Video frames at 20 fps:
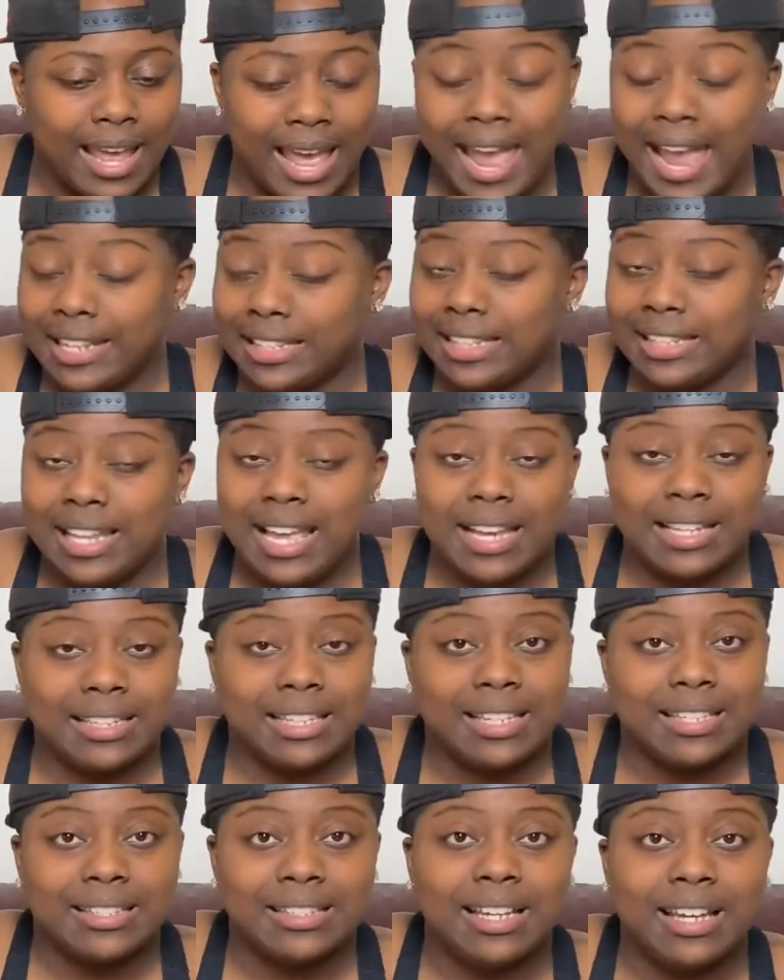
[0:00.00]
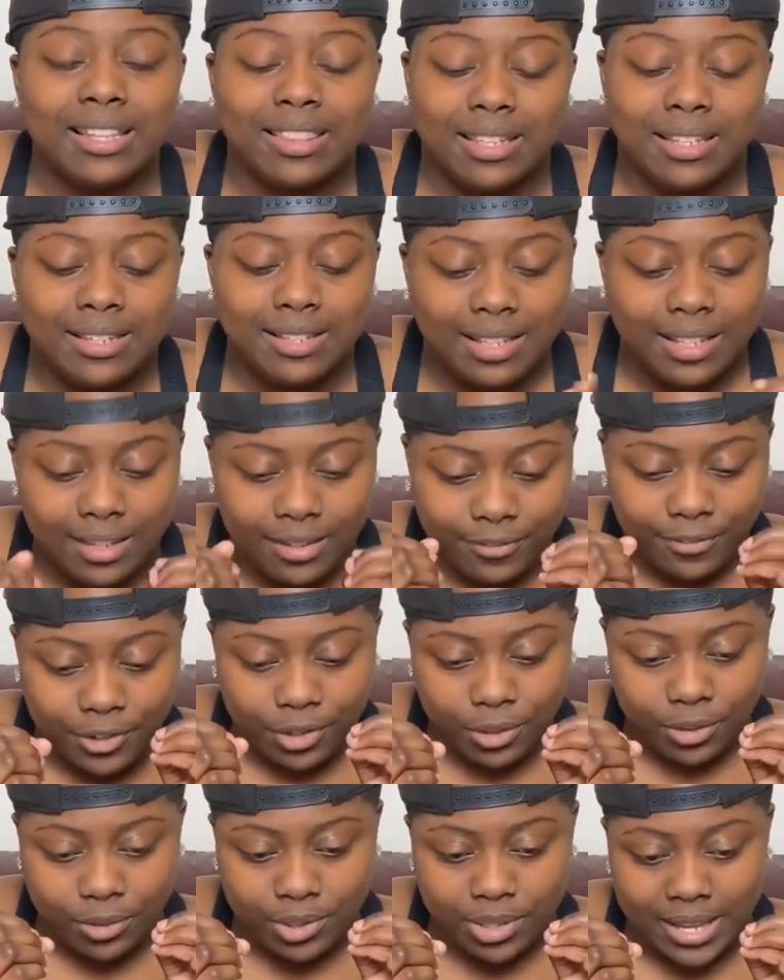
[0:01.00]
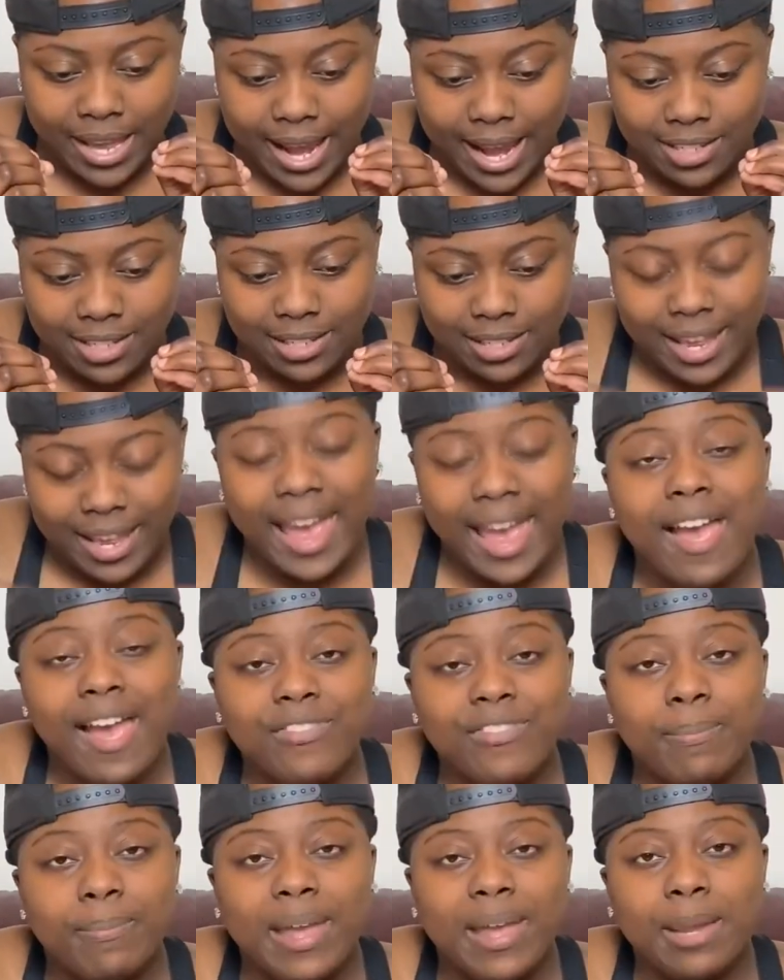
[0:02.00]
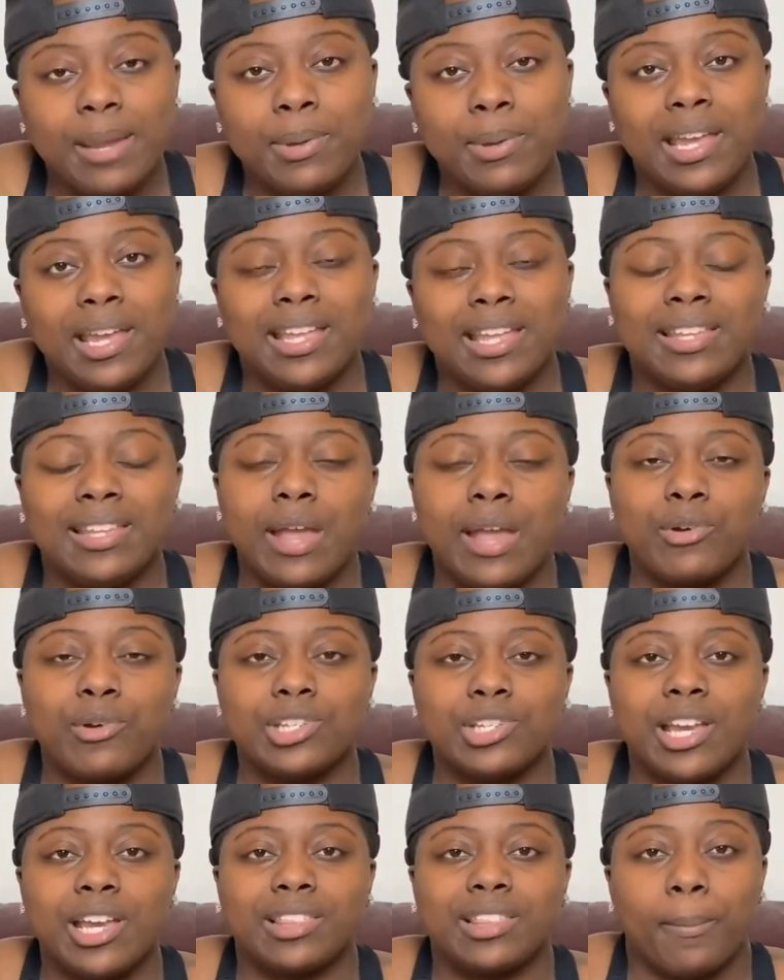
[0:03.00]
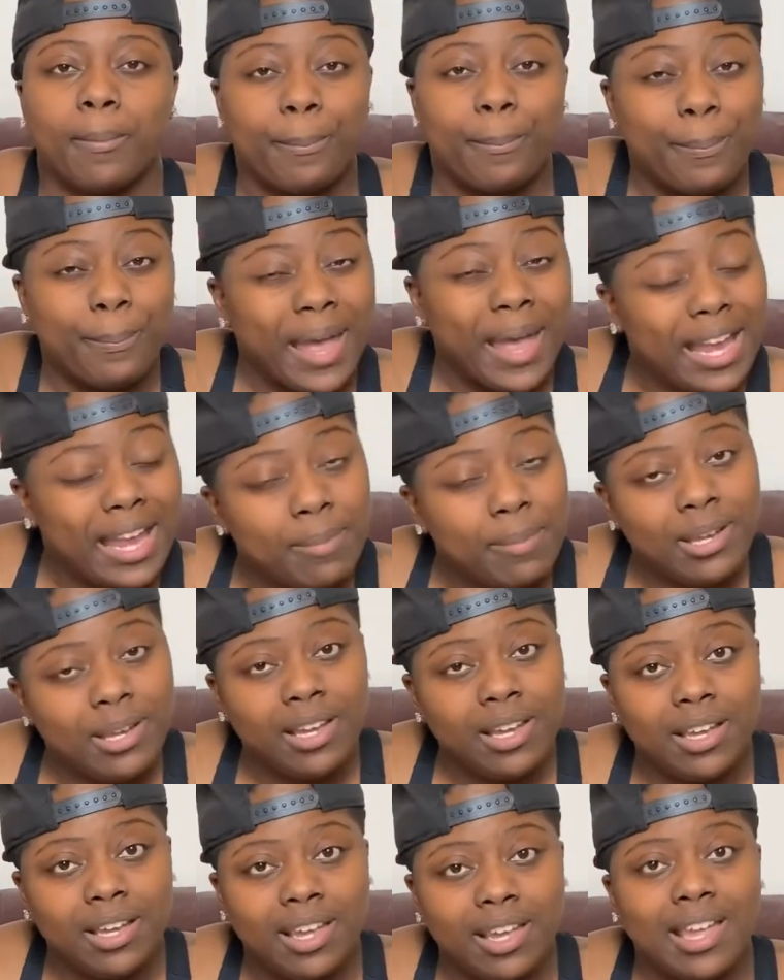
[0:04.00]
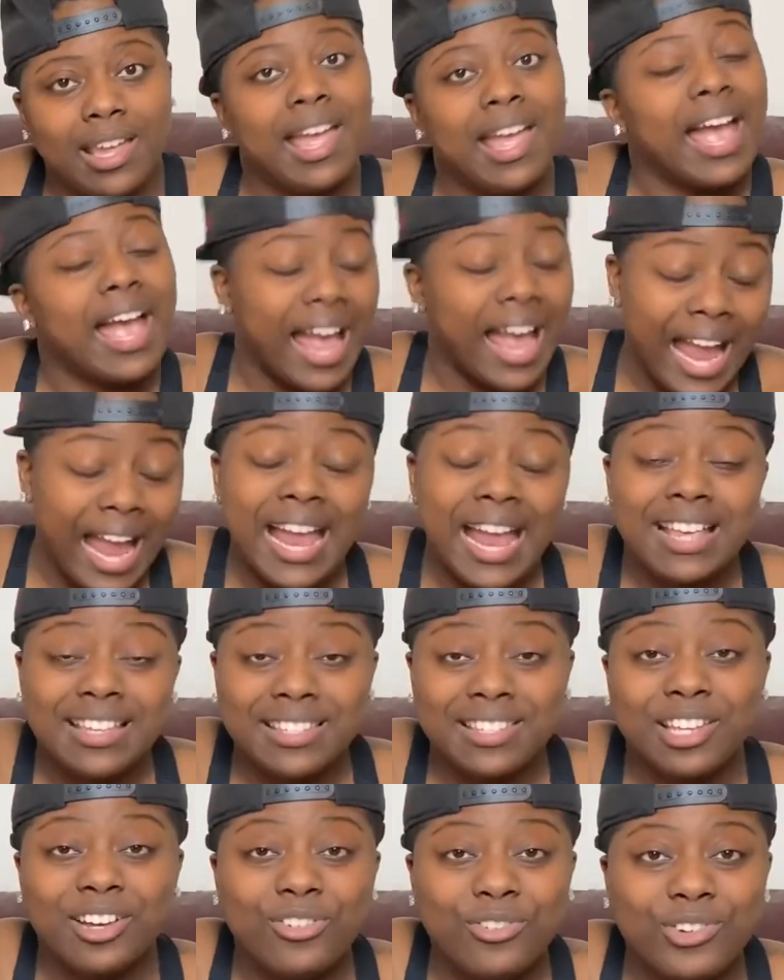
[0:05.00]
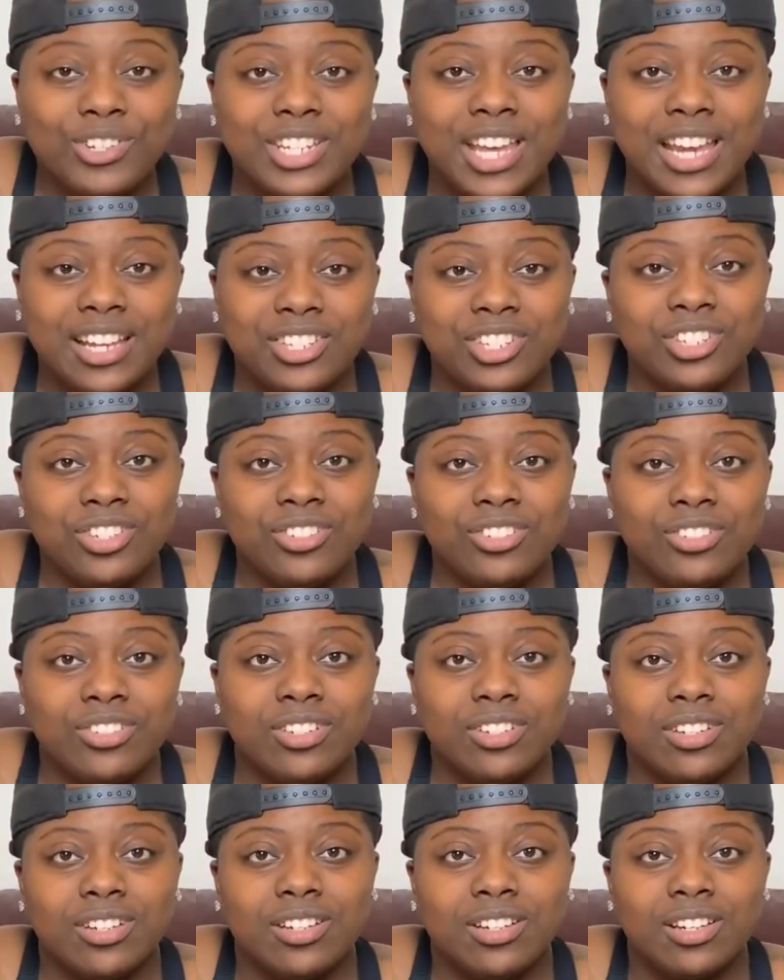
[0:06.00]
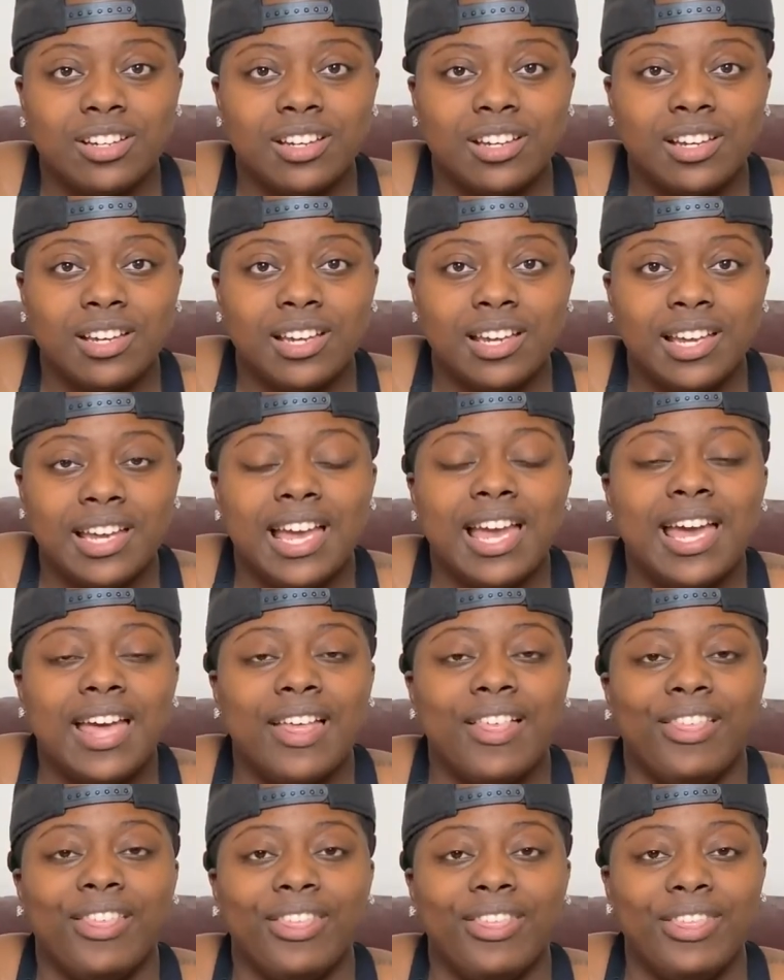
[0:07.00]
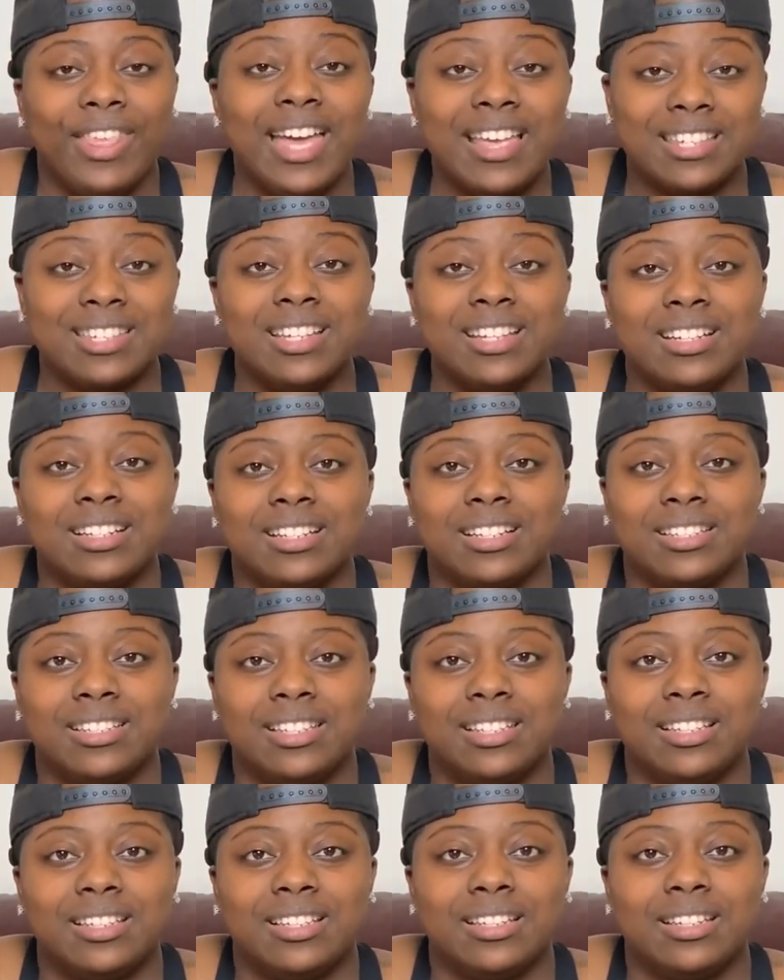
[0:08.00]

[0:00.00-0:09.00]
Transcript: acting like there's nothing, then for you to actually have the baby and they reject the baby and still reject you, that sucks.